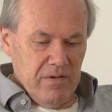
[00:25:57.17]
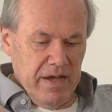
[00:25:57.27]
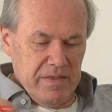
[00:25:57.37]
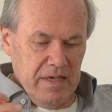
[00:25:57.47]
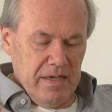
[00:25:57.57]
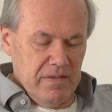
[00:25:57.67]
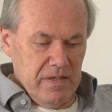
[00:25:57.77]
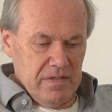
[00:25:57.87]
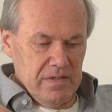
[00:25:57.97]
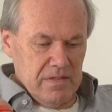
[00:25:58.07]
So I think
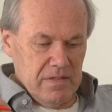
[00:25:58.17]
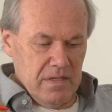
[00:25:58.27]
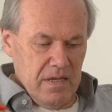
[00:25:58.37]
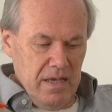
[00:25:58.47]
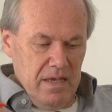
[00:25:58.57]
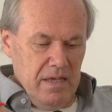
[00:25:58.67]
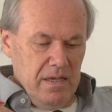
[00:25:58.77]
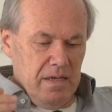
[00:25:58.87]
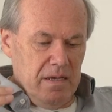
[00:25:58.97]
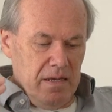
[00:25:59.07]
this is an
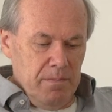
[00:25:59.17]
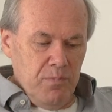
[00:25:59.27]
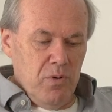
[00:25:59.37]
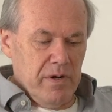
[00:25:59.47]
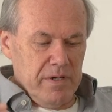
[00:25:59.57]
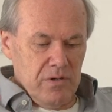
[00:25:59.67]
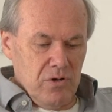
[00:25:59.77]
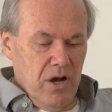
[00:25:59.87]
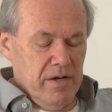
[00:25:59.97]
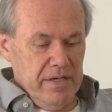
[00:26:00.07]
important
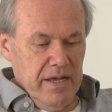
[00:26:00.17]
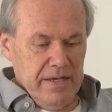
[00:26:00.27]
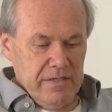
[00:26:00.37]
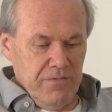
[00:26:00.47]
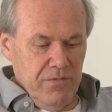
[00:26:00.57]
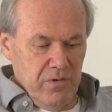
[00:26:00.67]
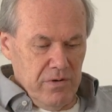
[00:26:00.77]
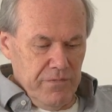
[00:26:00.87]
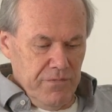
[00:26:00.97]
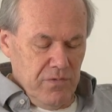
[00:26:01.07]
context
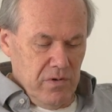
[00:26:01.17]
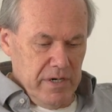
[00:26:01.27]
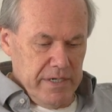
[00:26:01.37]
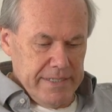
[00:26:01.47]
for